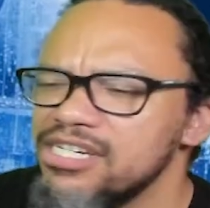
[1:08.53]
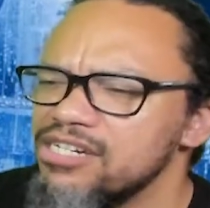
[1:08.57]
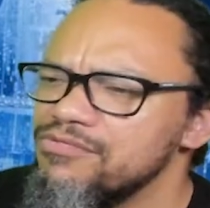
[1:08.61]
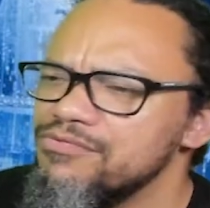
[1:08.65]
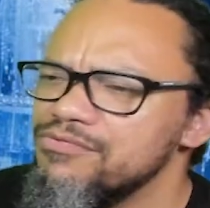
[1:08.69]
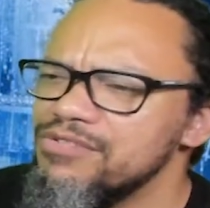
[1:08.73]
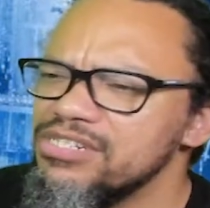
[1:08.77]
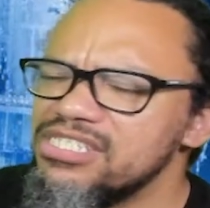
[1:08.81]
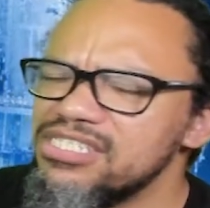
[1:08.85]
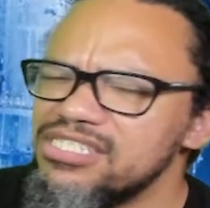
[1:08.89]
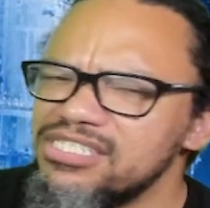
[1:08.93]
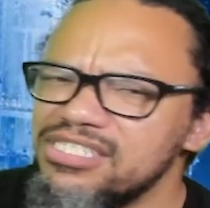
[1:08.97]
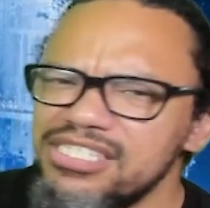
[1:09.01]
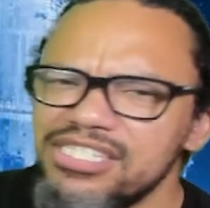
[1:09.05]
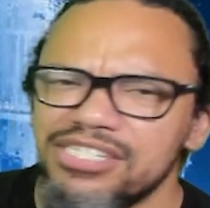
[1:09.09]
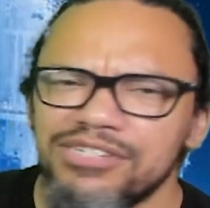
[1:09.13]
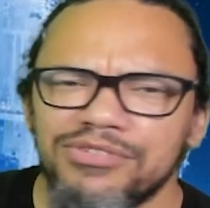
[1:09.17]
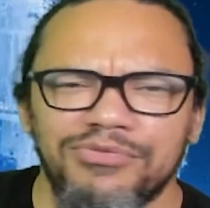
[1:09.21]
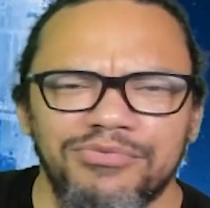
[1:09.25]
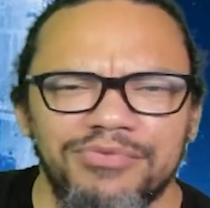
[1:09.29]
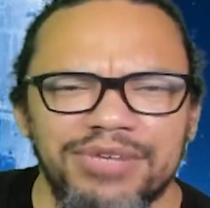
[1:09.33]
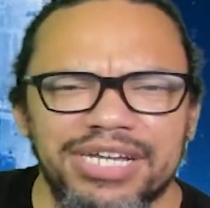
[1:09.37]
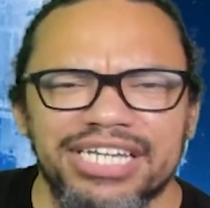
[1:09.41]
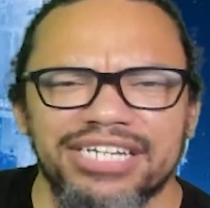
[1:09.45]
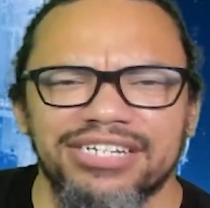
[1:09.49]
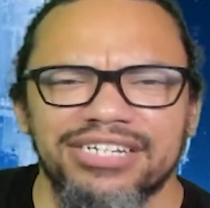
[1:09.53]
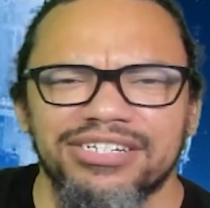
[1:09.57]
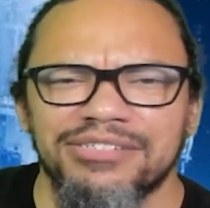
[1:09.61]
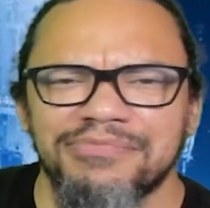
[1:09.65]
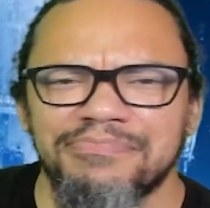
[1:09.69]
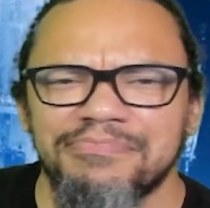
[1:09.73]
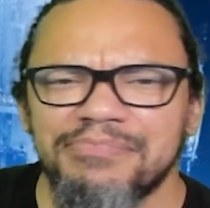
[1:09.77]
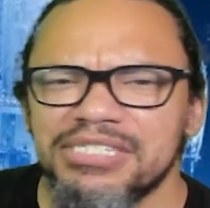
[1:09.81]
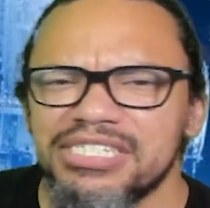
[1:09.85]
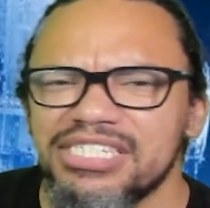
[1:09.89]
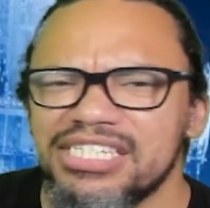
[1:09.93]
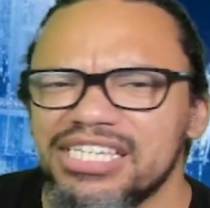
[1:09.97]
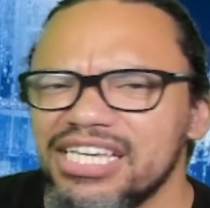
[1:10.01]
which is still weird
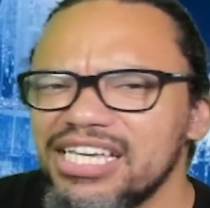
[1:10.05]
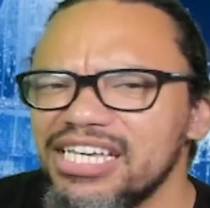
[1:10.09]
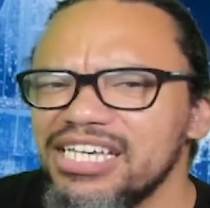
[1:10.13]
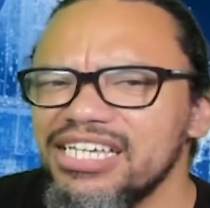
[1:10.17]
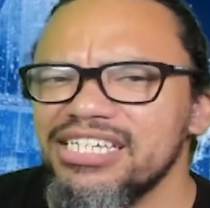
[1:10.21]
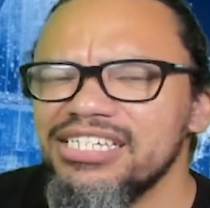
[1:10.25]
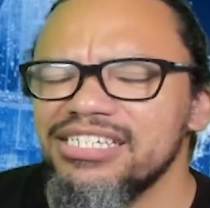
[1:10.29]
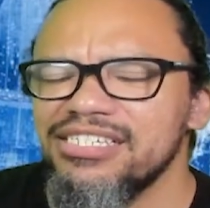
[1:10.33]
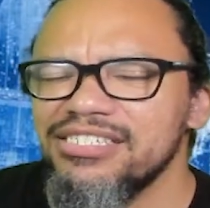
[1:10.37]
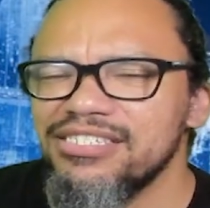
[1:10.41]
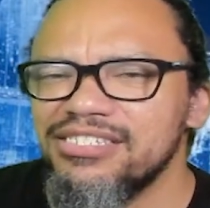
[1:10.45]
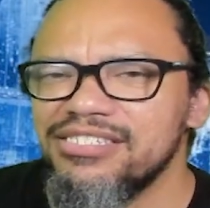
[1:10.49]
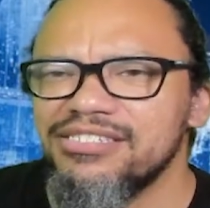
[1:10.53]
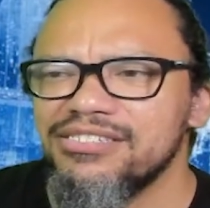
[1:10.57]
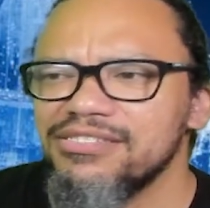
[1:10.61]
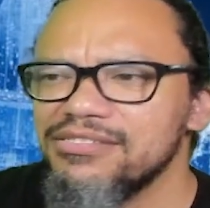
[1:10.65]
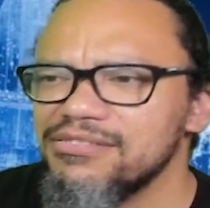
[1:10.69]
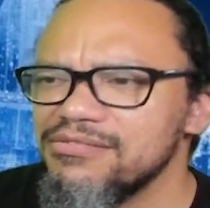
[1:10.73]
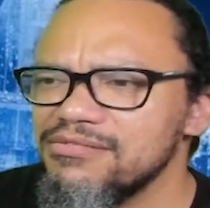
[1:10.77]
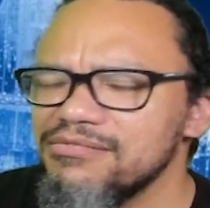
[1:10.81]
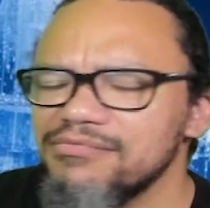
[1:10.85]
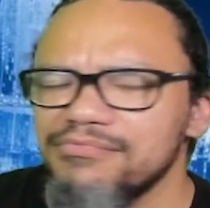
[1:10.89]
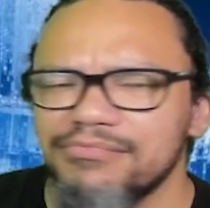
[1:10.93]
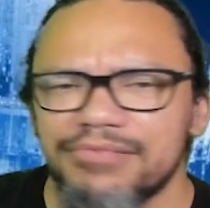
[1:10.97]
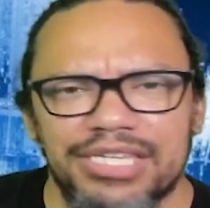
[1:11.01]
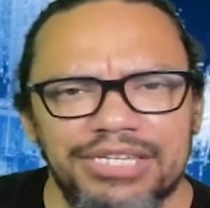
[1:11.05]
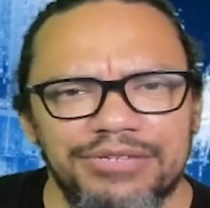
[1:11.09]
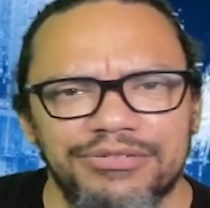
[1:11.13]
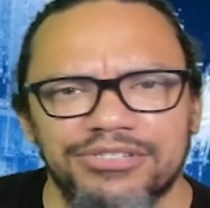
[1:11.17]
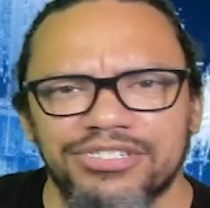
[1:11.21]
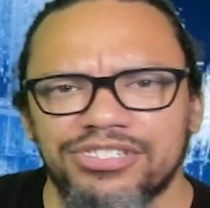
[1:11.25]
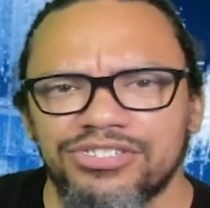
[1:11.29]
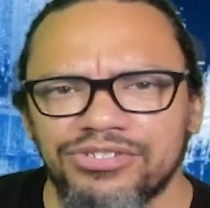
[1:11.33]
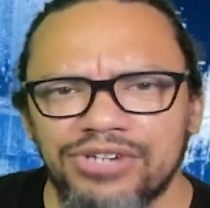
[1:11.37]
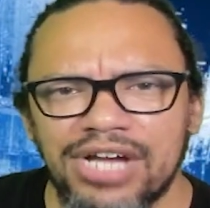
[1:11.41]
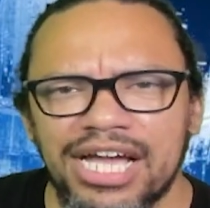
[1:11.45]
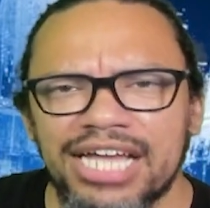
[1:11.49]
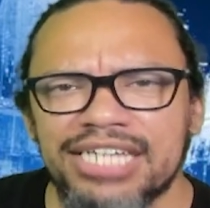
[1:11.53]
because he was
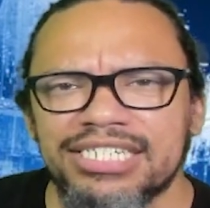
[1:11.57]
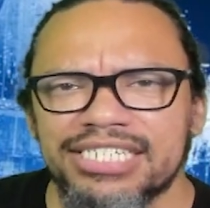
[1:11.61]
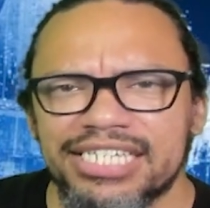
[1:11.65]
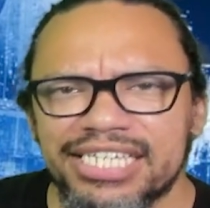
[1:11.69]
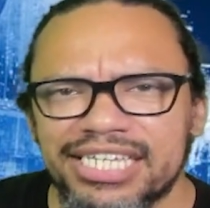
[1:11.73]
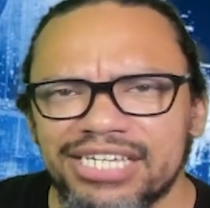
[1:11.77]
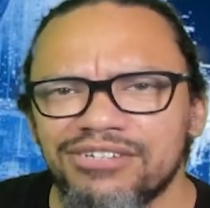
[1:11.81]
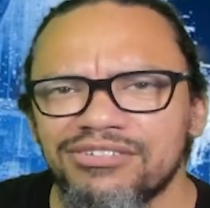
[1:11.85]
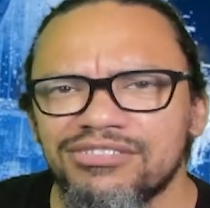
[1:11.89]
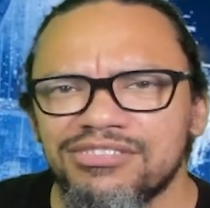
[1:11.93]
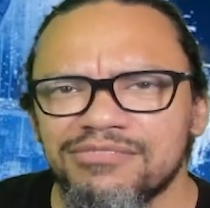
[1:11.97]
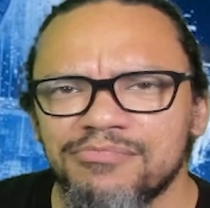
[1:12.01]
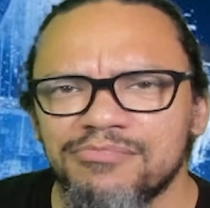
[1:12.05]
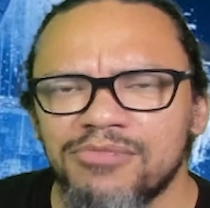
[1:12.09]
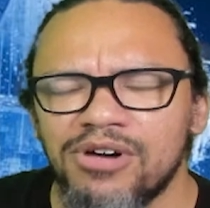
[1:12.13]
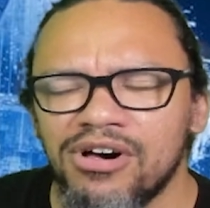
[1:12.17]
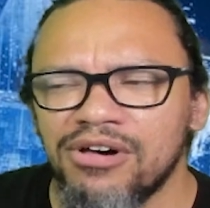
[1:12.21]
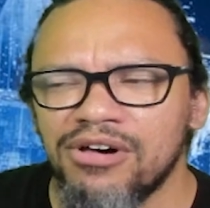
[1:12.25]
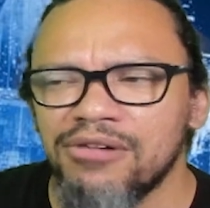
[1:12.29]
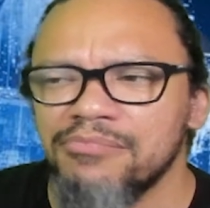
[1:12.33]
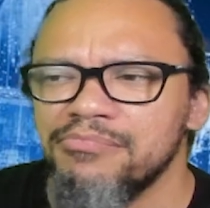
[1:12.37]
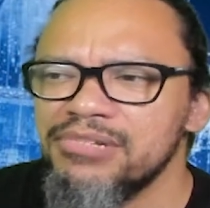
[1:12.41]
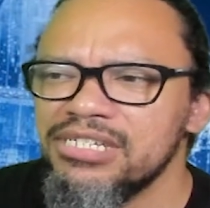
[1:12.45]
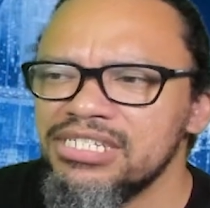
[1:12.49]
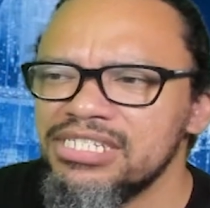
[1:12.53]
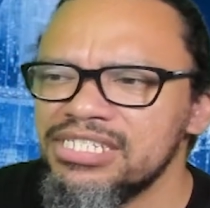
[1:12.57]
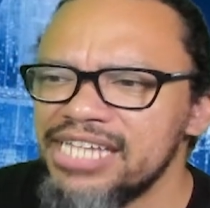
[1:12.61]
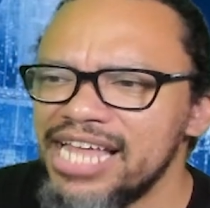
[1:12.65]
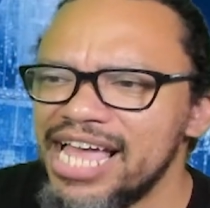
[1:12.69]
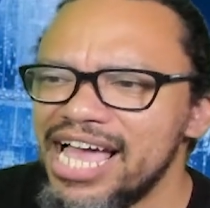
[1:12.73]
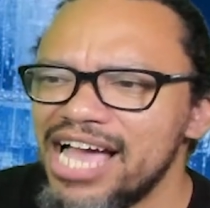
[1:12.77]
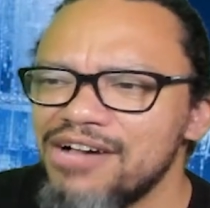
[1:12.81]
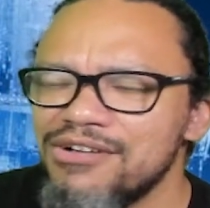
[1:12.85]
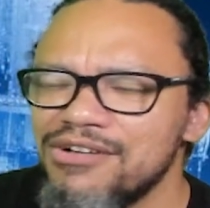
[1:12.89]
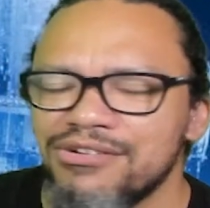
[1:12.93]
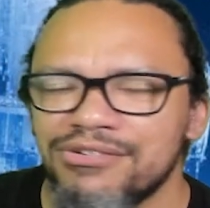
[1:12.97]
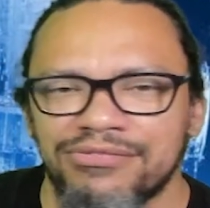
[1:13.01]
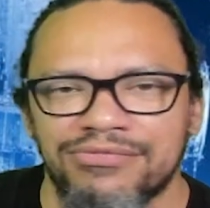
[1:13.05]
trying to kill them all, but
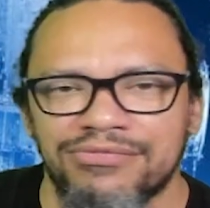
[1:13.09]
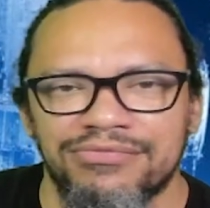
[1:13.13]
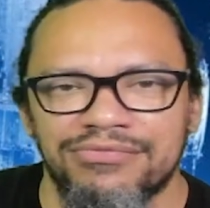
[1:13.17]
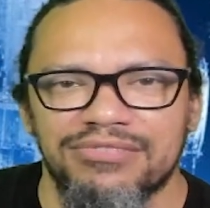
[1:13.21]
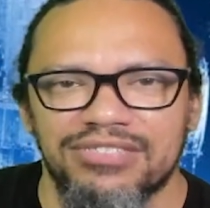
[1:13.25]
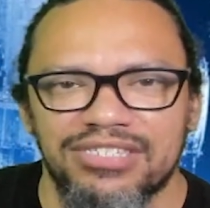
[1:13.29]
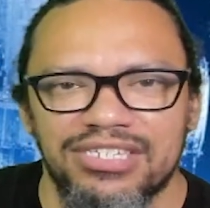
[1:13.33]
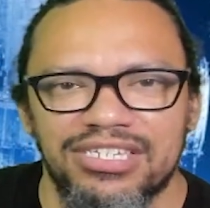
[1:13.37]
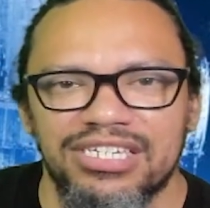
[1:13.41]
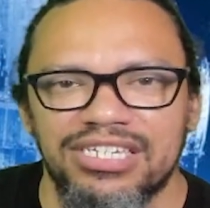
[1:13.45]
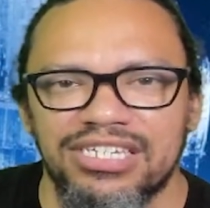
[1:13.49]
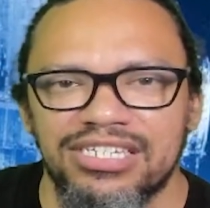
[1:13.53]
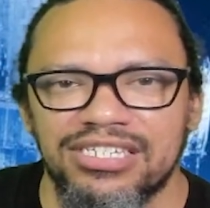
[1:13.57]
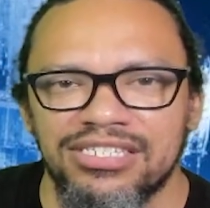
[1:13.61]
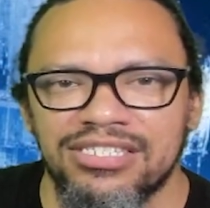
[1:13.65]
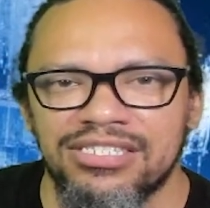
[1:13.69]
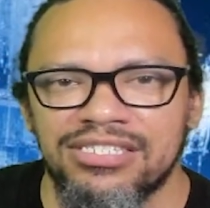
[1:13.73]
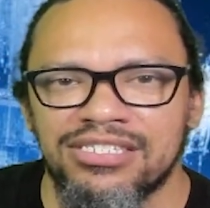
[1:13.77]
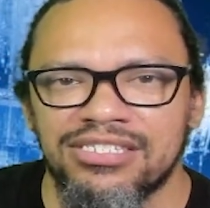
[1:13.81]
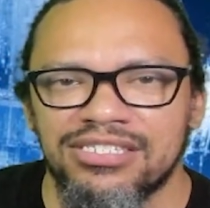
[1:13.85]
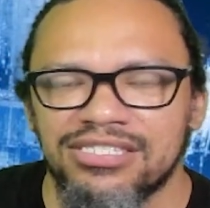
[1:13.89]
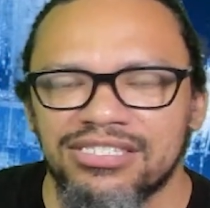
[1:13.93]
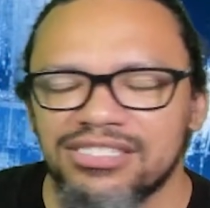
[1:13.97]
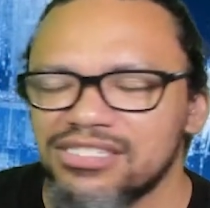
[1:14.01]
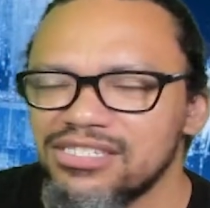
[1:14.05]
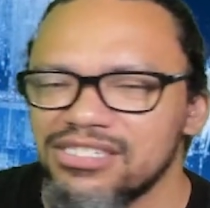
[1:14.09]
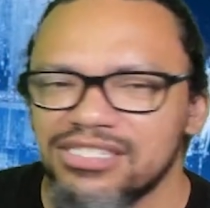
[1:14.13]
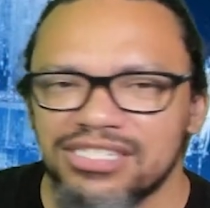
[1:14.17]
now he's,